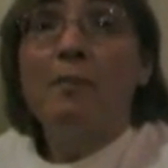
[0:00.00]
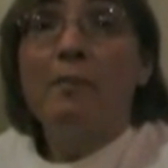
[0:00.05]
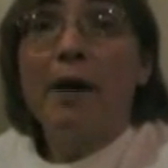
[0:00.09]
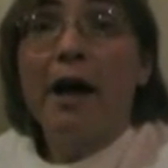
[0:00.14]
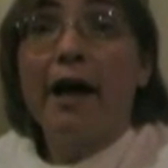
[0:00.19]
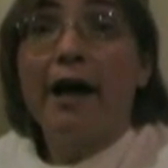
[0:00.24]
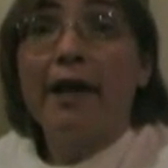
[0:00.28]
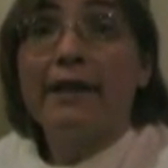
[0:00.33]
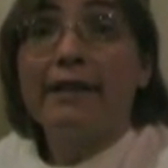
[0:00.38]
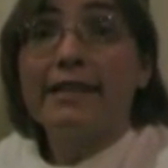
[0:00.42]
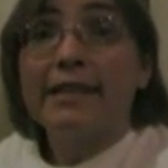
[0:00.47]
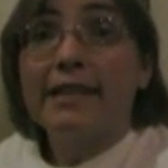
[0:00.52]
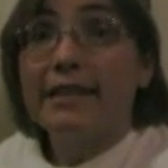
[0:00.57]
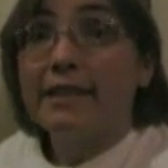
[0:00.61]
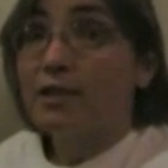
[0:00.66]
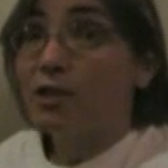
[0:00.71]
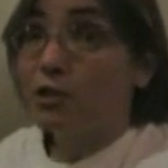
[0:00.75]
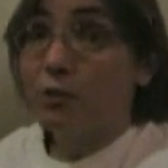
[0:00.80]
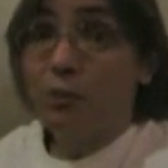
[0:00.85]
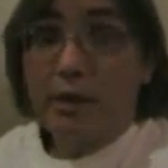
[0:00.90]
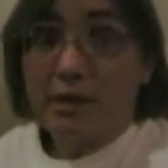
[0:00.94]
But
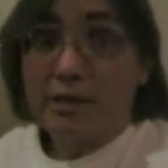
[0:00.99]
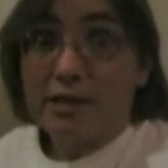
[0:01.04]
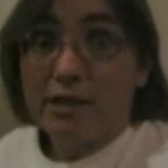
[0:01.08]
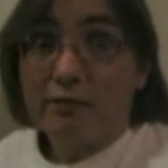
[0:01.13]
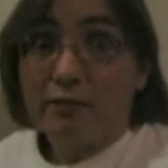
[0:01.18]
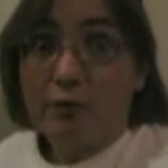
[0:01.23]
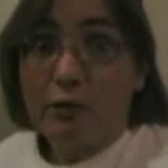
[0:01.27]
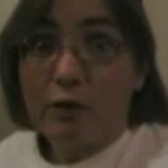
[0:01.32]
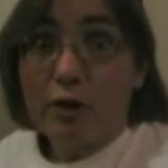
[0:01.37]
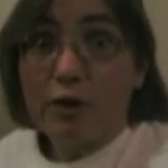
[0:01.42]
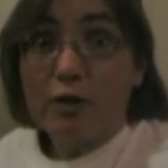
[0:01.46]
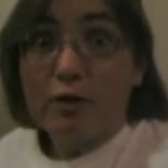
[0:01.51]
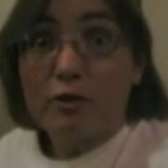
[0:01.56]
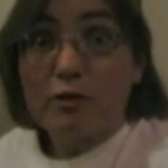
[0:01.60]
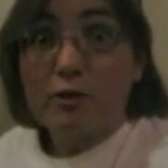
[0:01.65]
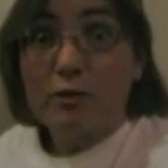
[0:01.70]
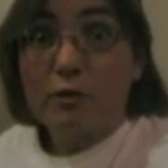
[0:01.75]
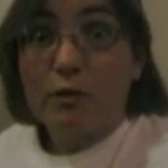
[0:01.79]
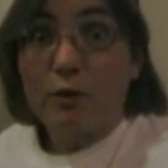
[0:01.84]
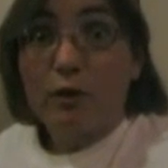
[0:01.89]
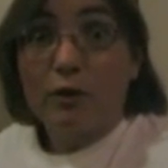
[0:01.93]
he's 24
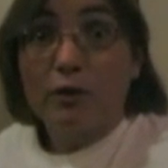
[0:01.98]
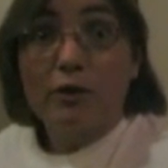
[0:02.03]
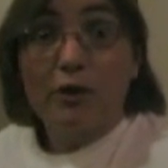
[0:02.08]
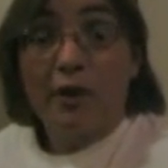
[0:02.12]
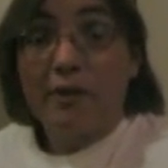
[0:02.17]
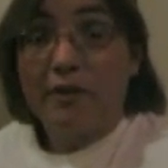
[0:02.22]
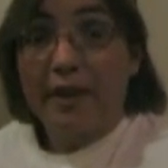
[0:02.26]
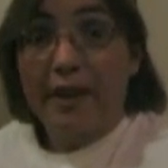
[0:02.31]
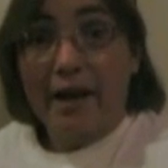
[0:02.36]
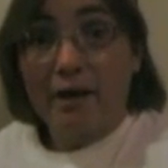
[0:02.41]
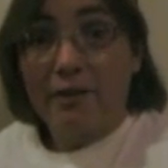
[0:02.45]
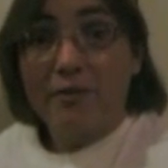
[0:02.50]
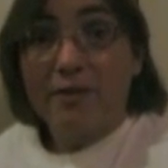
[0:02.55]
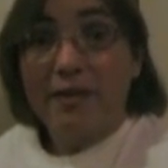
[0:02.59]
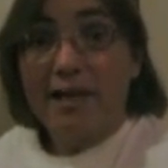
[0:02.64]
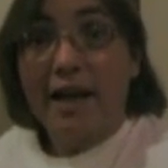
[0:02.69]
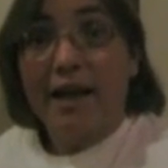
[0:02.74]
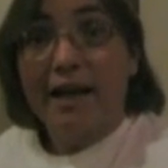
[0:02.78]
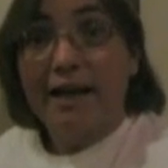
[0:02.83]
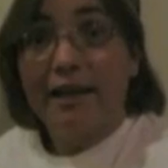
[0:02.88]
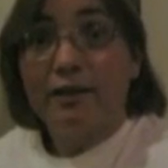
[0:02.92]
years old. On the
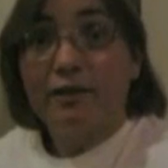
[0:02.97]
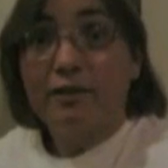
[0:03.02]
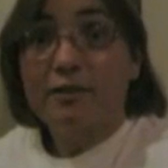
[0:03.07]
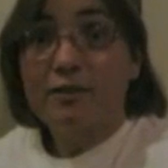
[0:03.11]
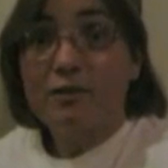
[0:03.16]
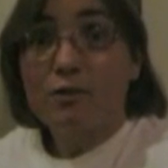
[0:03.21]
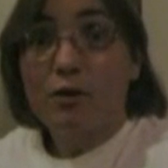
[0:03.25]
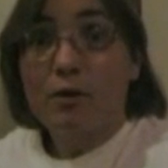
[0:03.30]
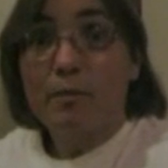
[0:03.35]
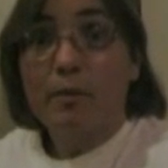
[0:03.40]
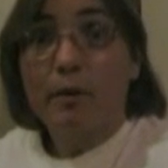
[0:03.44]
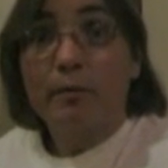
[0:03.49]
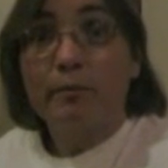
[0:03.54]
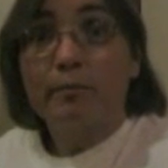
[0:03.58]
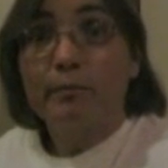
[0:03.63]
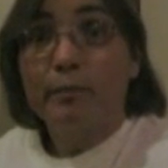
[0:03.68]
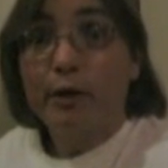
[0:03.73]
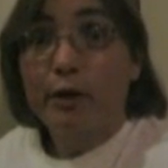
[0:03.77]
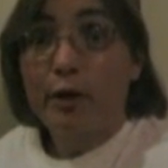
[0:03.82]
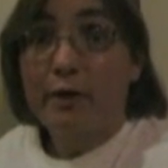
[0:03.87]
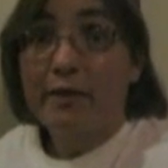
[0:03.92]
outside he looks normal,
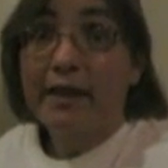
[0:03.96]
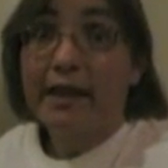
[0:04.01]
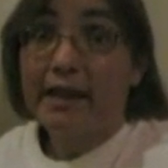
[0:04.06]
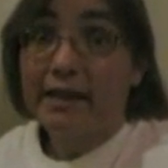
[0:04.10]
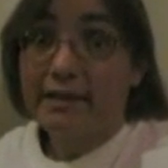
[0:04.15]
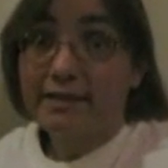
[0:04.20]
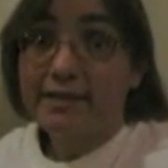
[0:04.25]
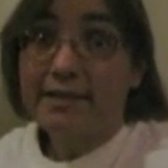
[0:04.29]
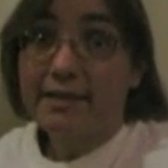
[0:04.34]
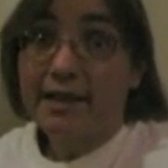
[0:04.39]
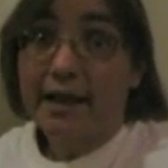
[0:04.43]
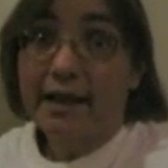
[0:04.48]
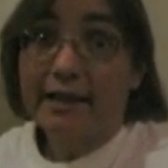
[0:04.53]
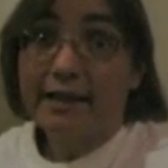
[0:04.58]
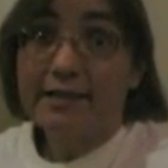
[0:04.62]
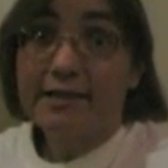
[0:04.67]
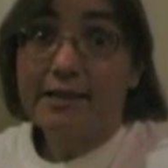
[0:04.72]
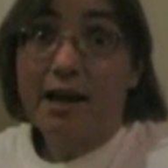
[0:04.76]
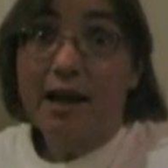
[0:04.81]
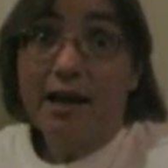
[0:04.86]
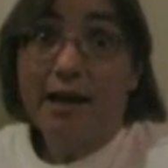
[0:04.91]
but on the inside
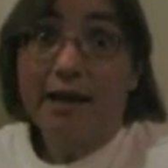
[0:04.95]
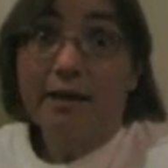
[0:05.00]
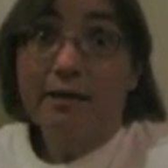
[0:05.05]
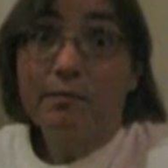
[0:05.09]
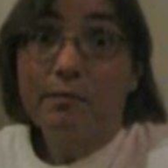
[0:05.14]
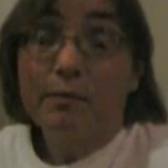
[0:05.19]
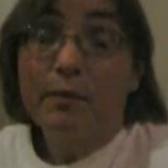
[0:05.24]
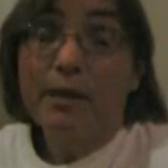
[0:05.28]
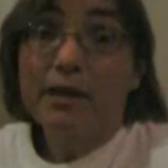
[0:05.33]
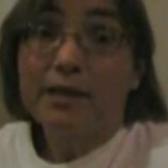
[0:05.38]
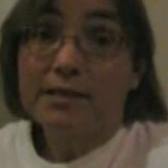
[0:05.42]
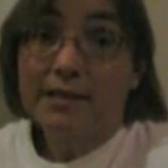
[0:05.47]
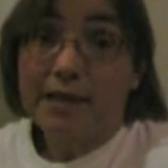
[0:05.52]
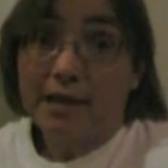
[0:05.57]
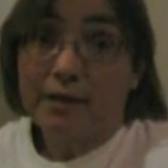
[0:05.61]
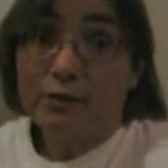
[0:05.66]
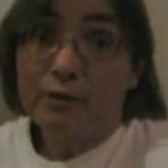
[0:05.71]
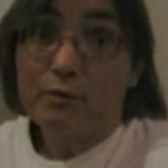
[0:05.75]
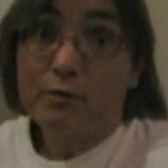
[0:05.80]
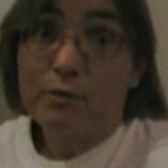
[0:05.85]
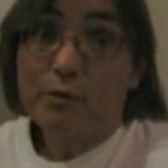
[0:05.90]
he's dying because
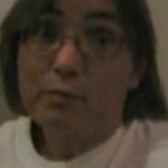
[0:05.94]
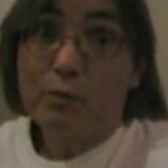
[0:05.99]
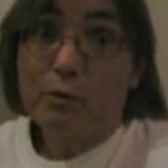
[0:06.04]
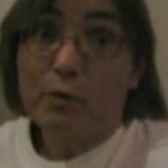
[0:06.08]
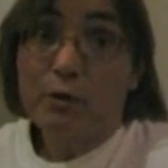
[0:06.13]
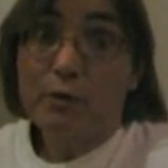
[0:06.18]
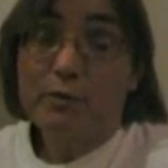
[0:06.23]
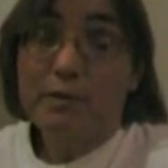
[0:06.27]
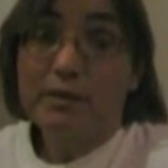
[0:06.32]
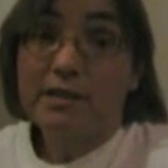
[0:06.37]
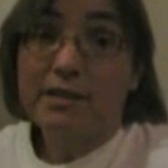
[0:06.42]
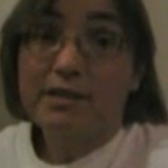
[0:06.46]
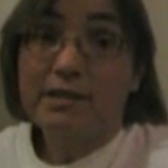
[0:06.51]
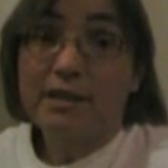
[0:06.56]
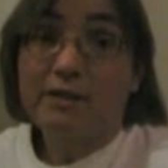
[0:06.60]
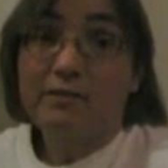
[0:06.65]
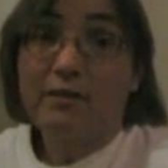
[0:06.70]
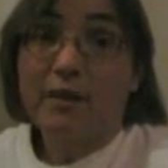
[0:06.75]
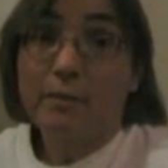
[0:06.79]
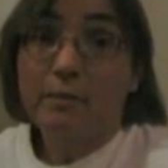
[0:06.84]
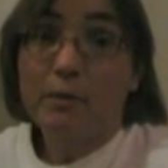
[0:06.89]
Andrew was born with
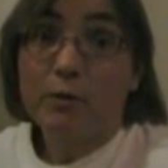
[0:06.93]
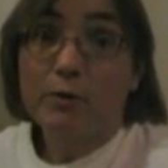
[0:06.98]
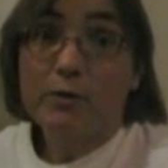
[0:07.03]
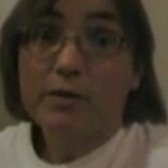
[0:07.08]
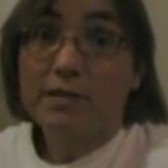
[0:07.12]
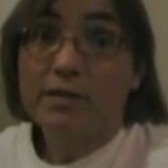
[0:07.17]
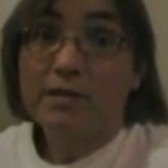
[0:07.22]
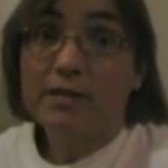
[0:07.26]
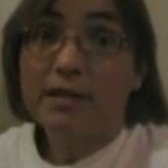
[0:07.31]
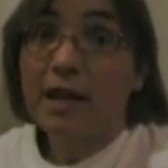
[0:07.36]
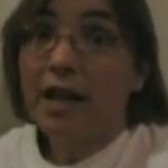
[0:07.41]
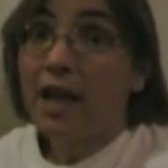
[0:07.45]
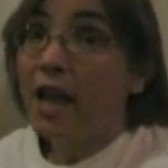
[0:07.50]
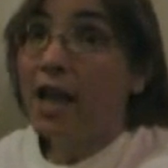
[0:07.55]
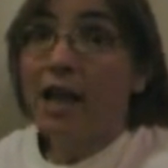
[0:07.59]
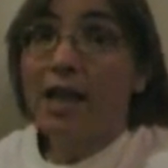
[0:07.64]
cystic fibrosis.